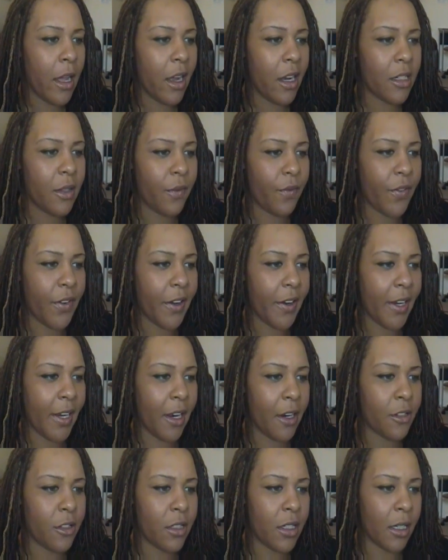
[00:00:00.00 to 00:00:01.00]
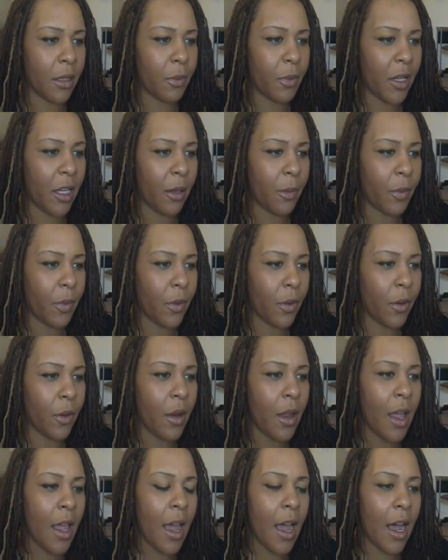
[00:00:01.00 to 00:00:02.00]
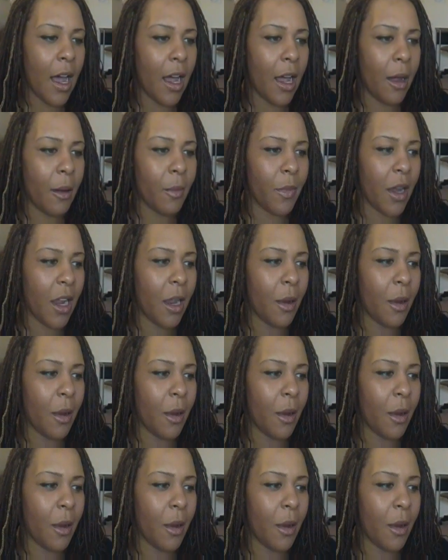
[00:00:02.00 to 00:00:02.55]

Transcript: there's some very interesting people um,